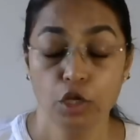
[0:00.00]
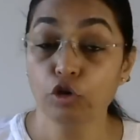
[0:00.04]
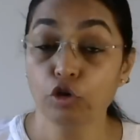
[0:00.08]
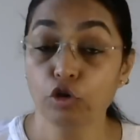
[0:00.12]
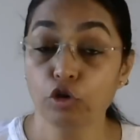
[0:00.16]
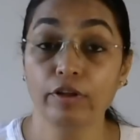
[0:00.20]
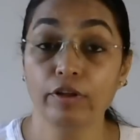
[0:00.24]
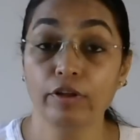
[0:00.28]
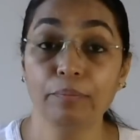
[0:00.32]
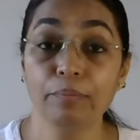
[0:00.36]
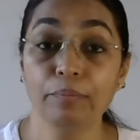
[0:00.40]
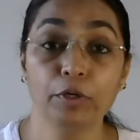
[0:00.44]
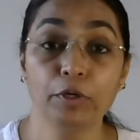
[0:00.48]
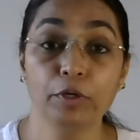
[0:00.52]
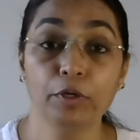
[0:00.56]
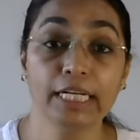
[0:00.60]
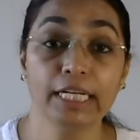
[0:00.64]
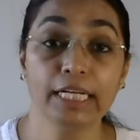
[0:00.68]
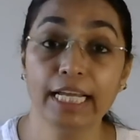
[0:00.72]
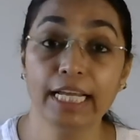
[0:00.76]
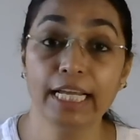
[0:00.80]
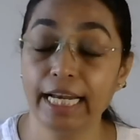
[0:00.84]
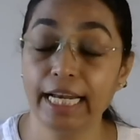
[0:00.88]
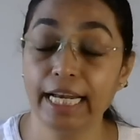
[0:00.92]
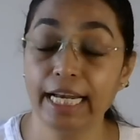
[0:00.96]
You will
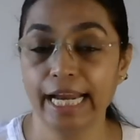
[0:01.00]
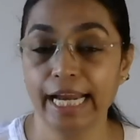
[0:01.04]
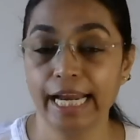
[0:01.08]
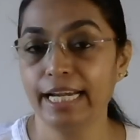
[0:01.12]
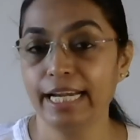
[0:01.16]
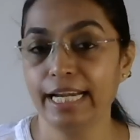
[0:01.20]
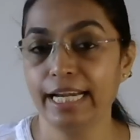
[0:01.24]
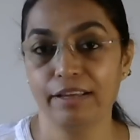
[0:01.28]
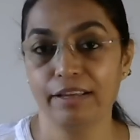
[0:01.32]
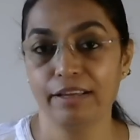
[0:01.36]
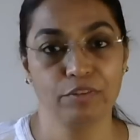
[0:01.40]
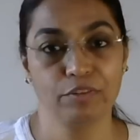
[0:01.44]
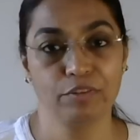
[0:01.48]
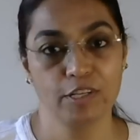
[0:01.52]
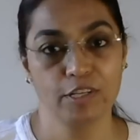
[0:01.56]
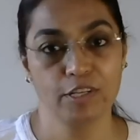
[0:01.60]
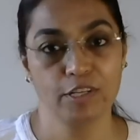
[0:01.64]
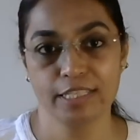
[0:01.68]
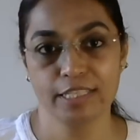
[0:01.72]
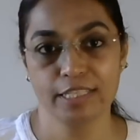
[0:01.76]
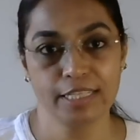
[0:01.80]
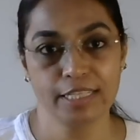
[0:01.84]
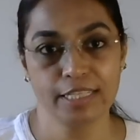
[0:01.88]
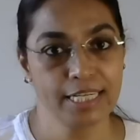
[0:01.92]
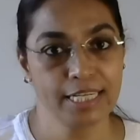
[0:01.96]
put great
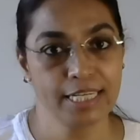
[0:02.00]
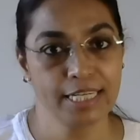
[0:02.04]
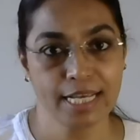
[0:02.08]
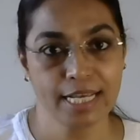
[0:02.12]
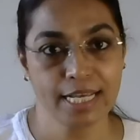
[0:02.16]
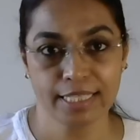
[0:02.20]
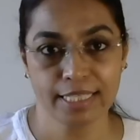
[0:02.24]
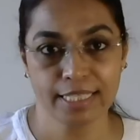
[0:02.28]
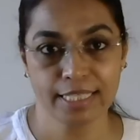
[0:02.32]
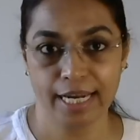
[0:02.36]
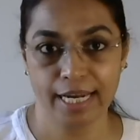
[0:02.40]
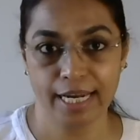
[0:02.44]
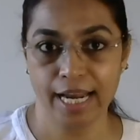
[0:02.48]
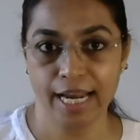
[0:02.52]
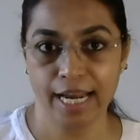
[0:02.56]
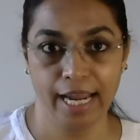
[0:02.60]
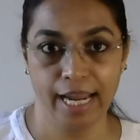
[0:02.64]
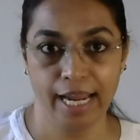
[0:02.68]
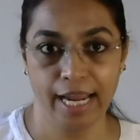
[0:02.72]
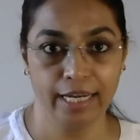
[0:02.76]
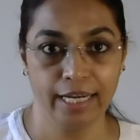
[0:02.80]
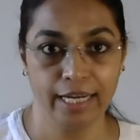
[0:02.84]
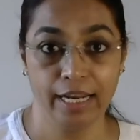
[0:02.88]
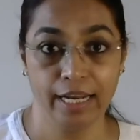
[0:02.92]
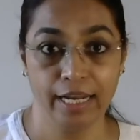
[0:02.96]
efforts in the task at
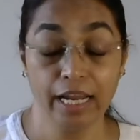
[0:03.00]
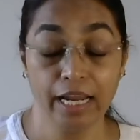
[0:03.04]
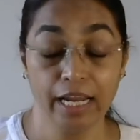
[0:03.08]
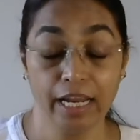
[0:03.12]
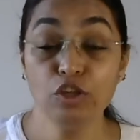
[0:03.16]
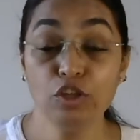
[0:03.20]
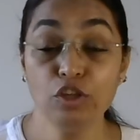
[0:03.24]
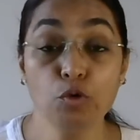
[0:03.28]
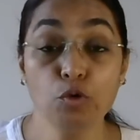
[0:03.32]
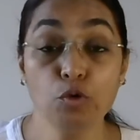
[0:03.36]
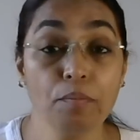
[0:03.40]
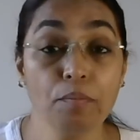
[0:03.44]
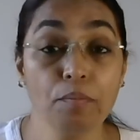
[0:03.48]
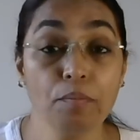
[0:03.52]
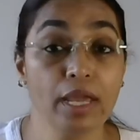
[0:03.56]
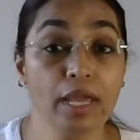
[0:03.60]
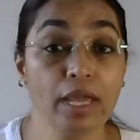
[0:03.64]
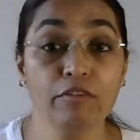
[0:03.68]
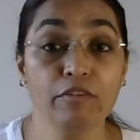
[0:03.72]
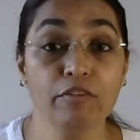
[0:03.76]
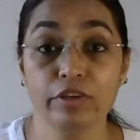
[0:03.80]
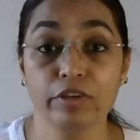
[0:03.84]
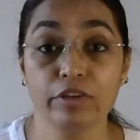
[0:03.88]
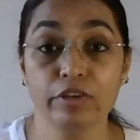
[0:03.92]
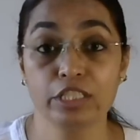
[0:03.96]
hand and you
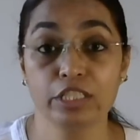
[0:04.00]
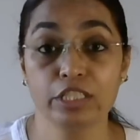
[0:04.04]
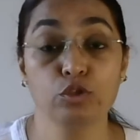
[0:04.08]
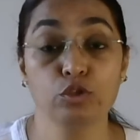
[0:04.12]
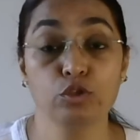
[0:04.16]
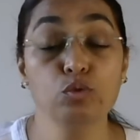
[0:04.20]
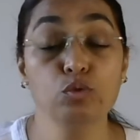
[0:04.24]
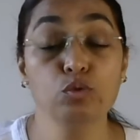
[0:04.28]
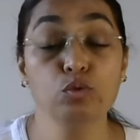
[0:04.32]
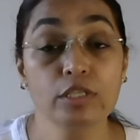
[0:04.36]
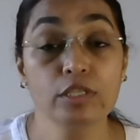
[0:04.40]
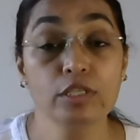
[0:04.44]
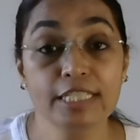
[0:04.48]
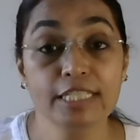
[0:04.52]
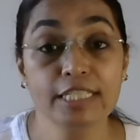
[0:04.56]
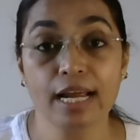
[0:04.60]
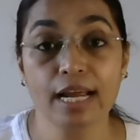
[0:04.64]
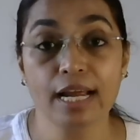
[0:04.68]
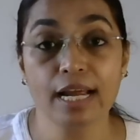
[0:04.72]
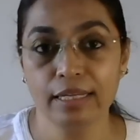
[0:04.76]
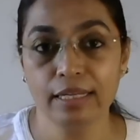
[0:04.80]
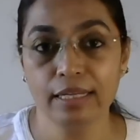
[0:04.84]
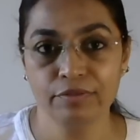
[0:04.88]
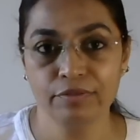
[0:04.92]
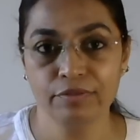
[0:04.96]
may wish to
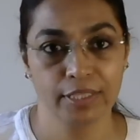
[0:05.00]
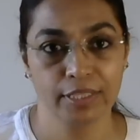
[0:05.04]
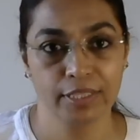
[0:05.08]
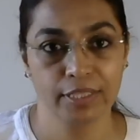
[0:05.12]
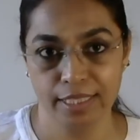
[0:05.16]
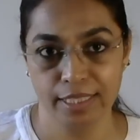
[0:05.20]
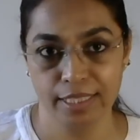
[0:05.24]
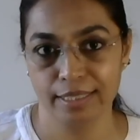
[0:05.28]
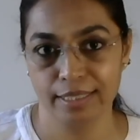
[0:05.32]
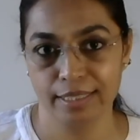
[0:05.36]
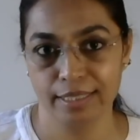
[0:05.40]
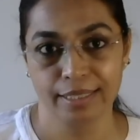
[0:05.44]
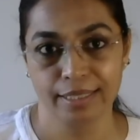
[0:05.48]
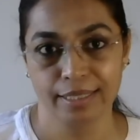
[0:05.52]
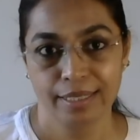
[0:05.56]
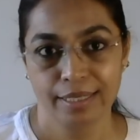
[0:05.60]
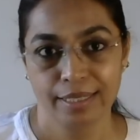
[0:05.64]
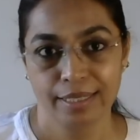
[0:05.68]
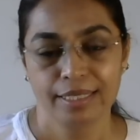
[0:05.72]
study further.